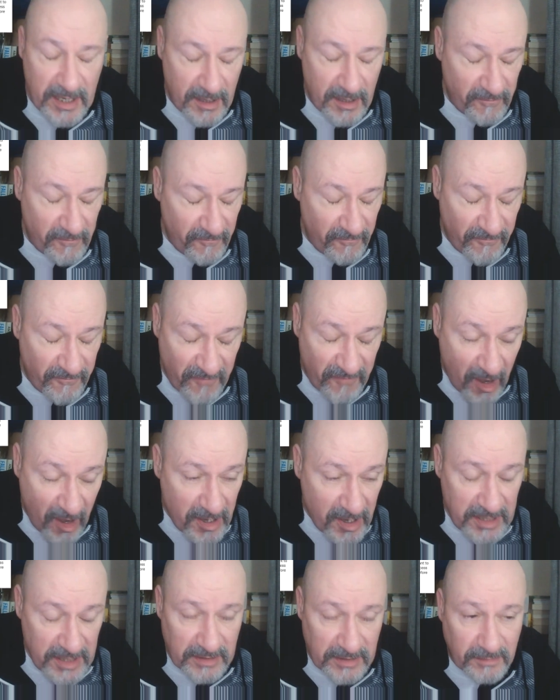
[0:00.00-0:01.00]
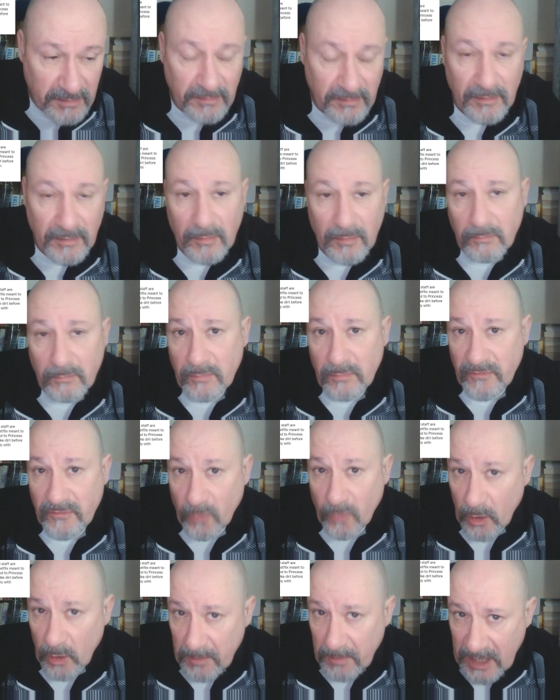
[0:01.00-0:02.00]
fine
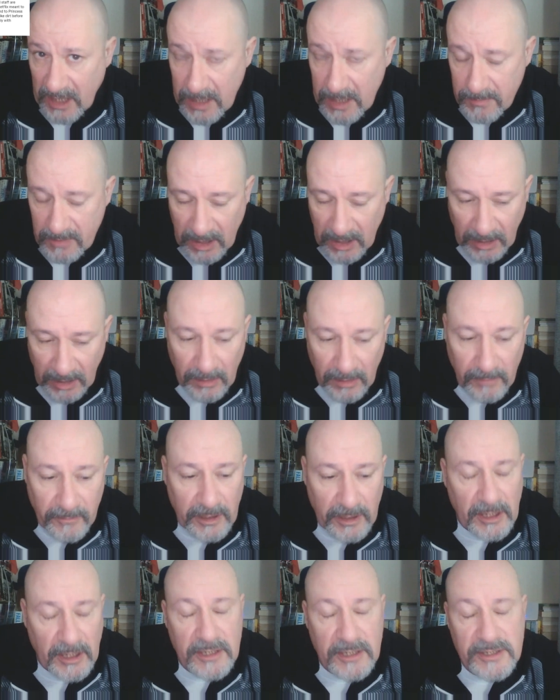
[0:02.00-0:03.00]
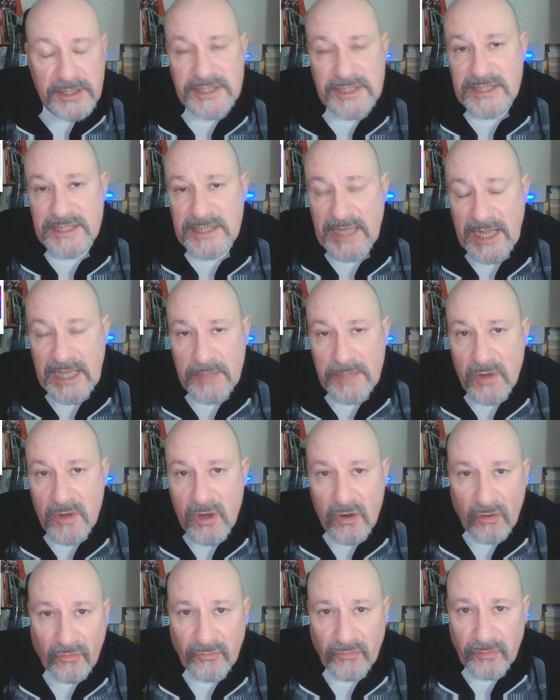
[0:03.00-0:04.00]
before he became king to slag him
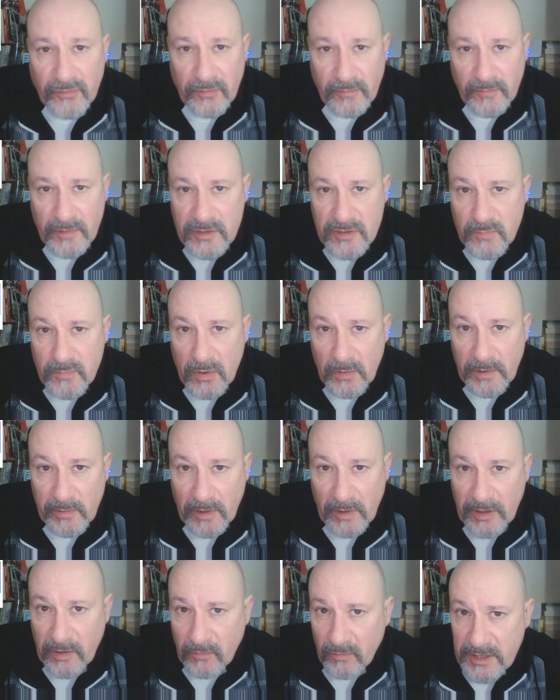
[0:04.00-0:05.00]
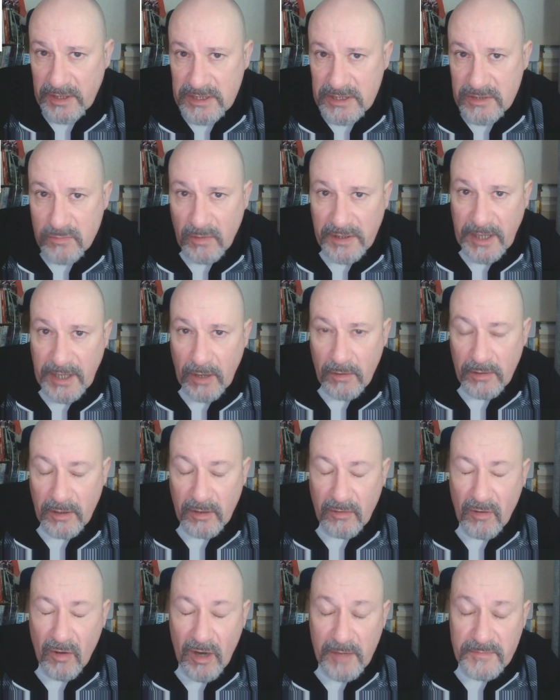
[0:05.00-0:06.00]
off. It's probably one of the reasons why Darren
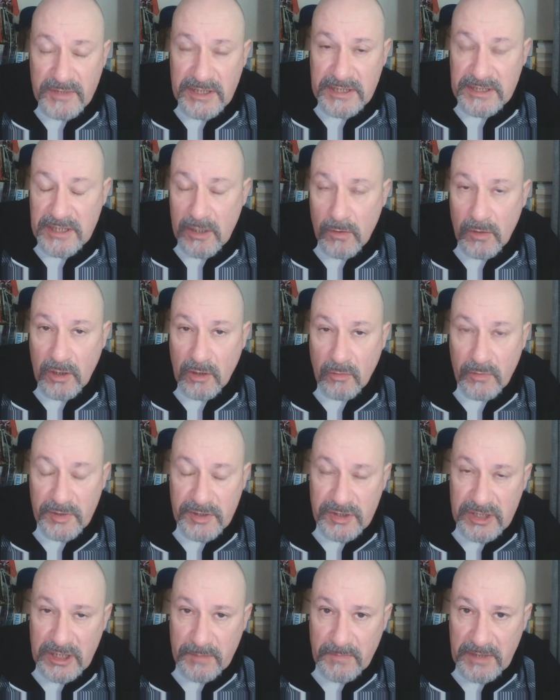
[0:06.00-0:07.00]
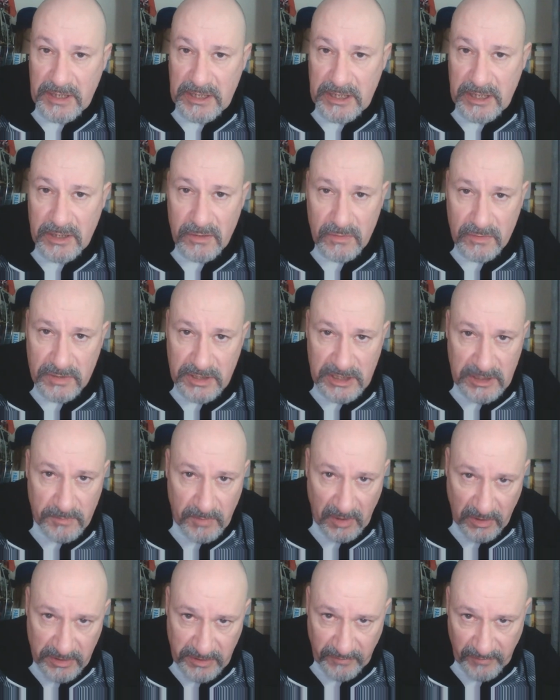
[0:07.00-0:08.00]
Grimes is no longer with GB News, is
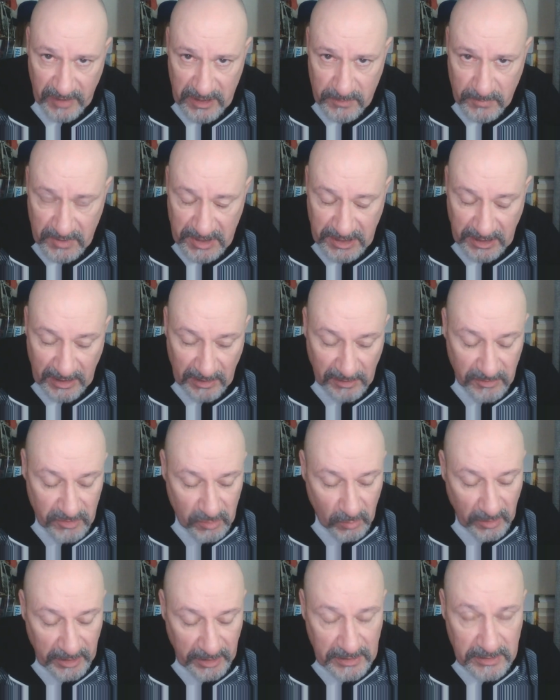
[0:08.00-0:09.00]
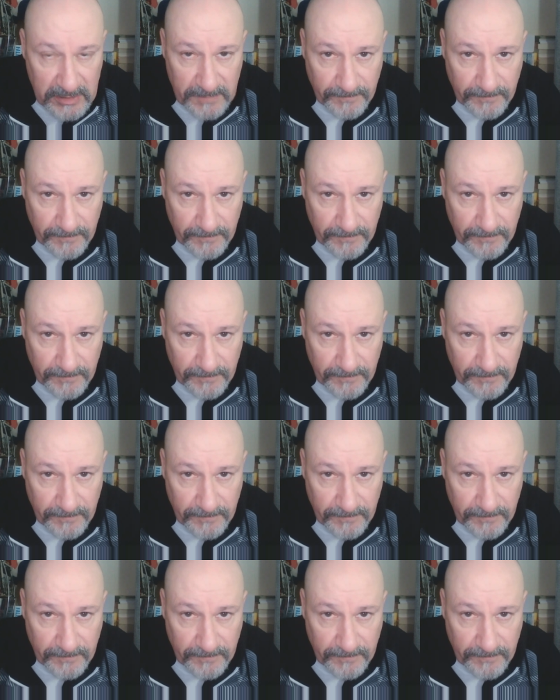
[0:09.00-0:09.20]
because of this particular tweet.